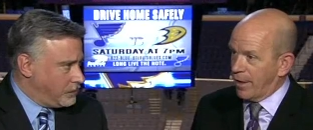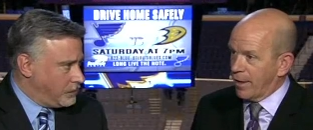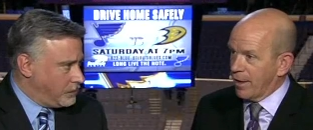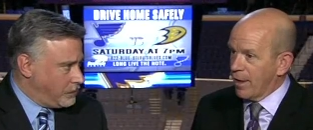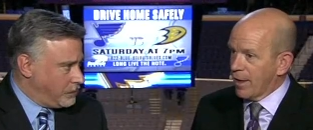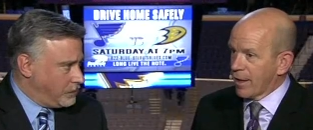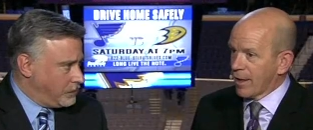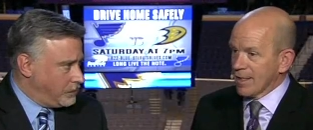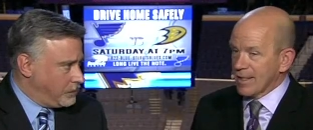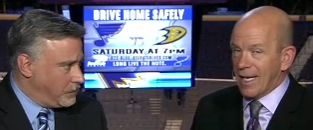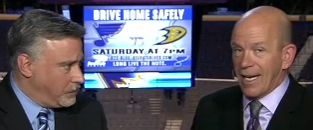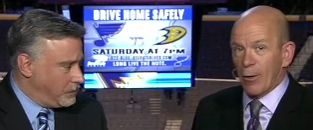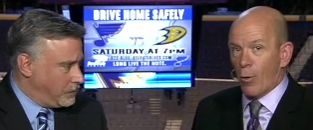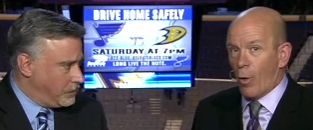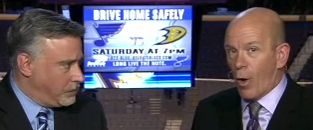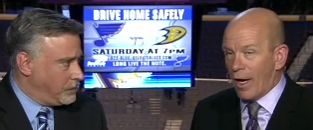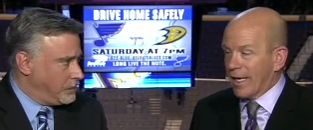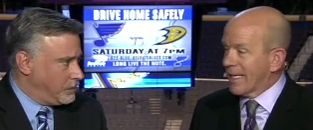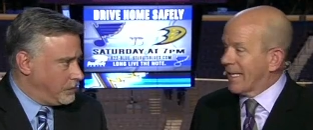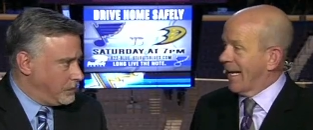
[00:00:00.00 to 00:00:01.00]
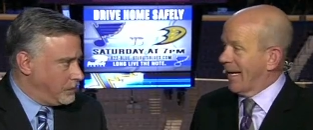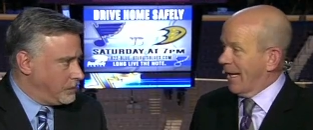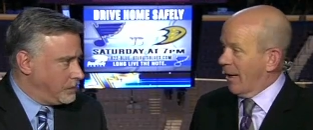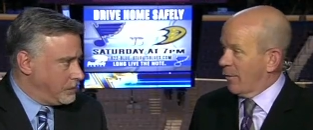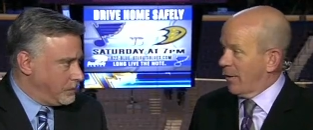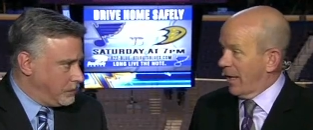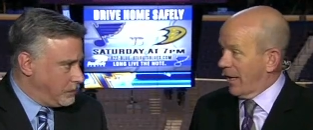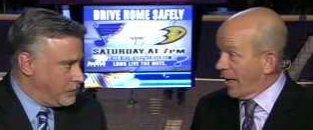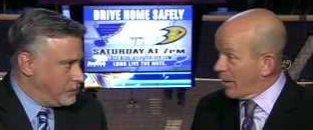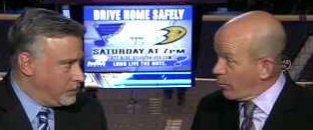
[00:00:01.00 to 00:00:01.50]
Speaker 1: me because I don't want to get
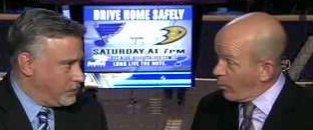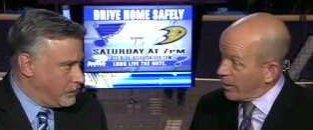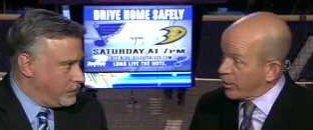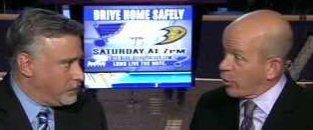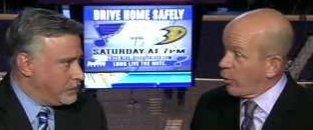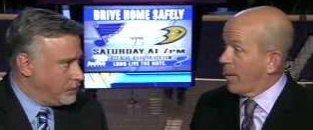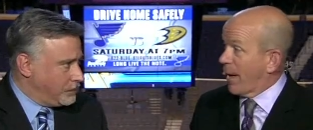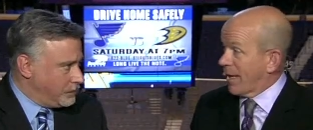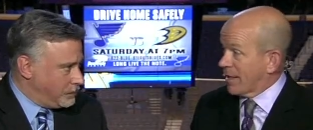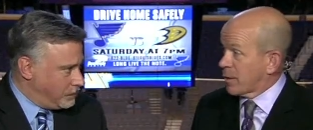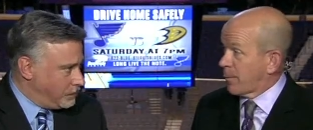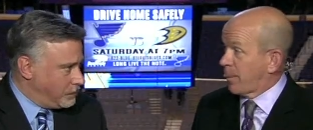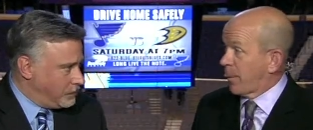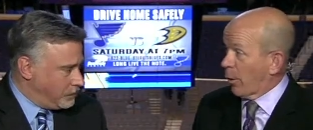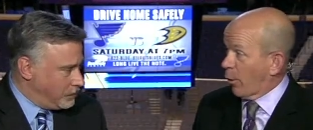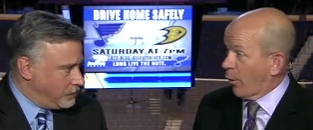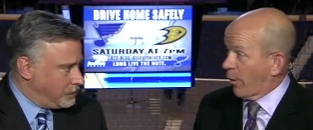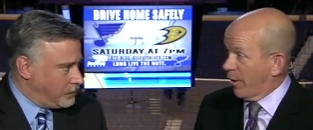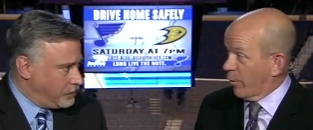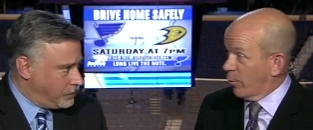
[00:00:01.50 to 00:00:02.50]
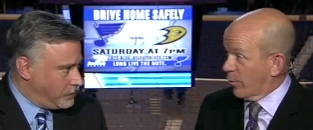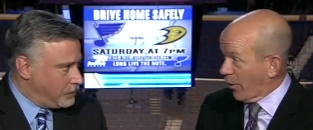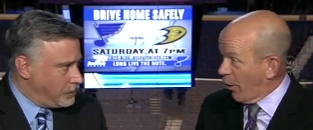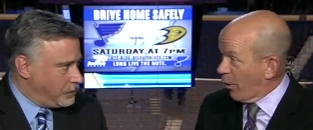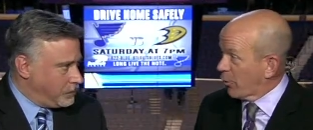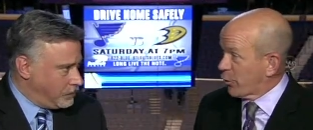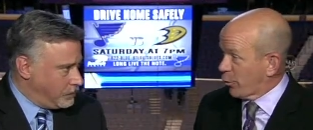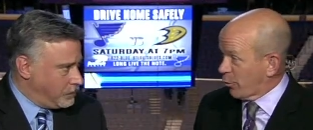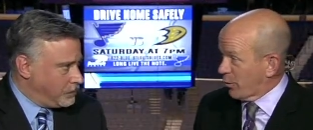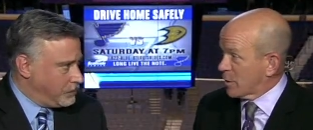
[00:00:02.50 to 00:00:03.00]
out. And I don't want to go back to Peoria, with
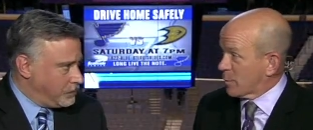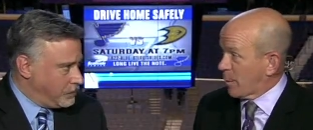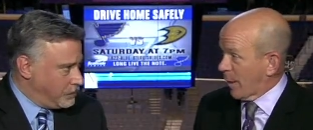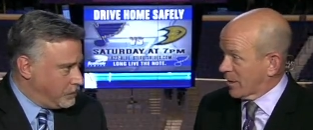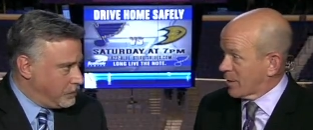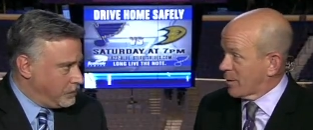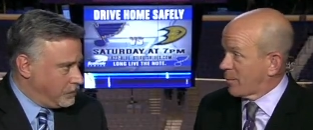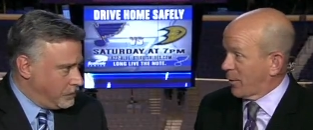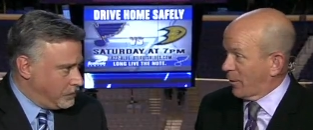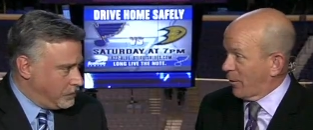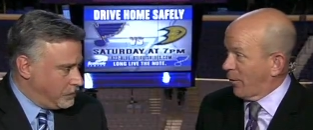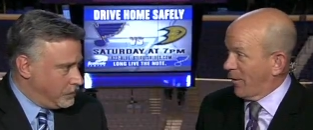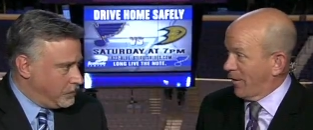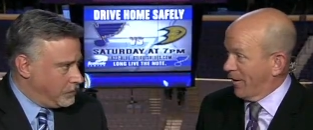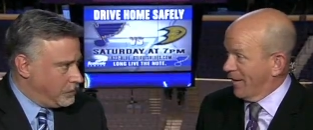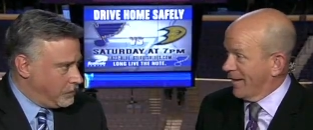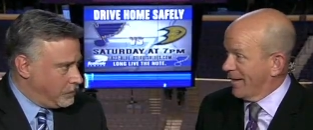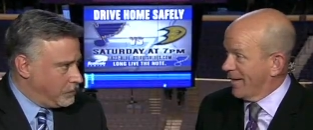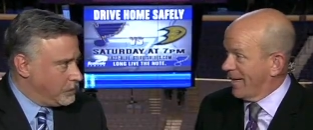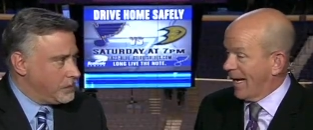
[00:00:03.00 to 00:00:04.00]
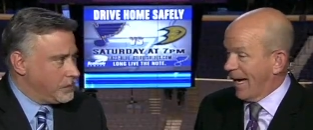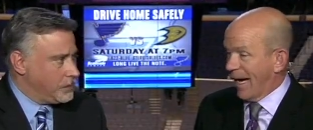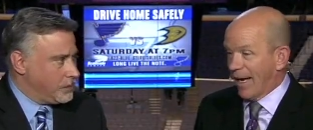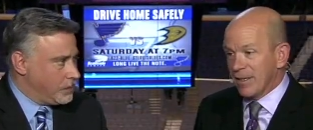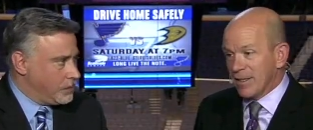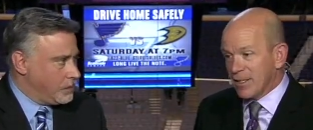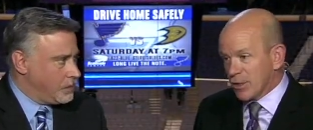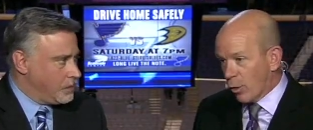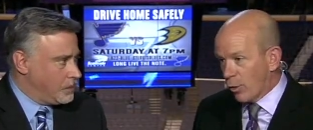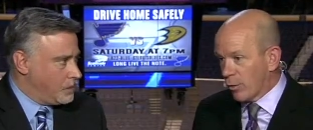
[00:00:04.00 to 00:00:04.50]
all due respect to Peoria.
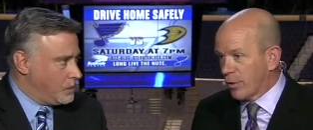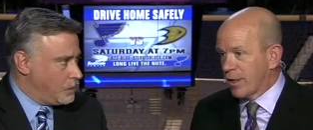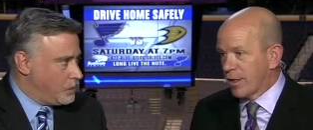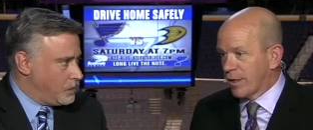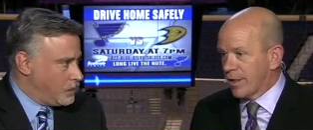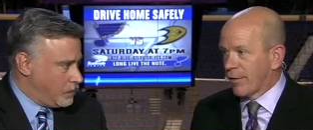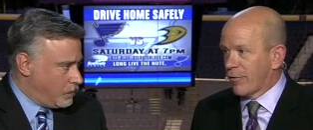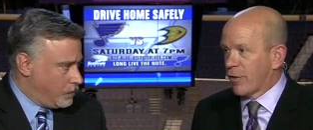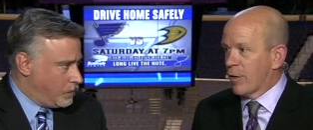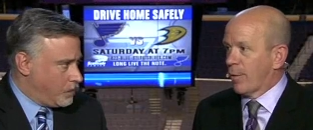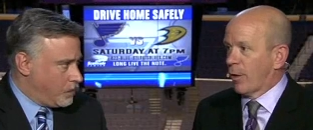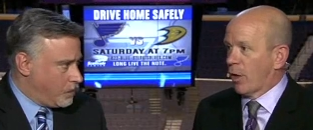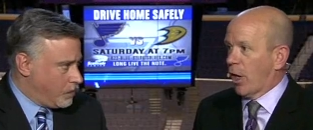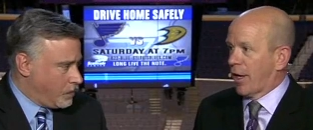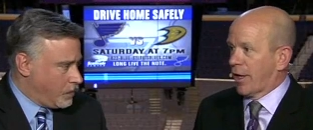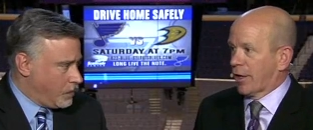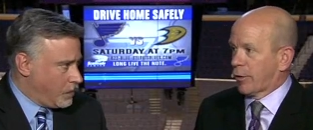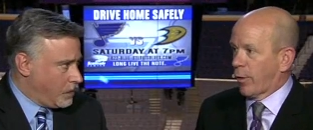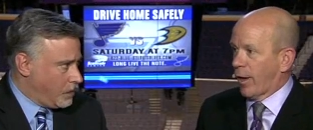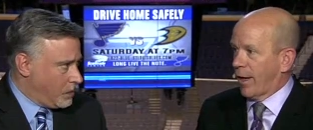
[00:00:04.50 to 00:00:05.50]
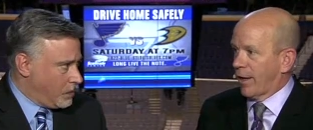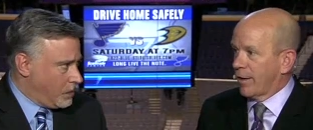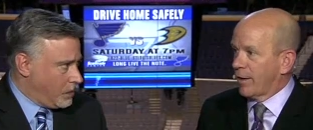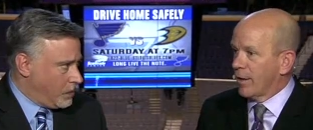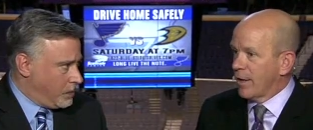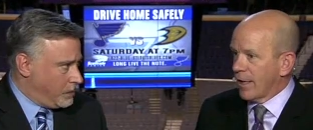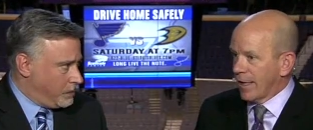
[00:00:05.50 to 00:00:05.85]
And so give him a lot of credit.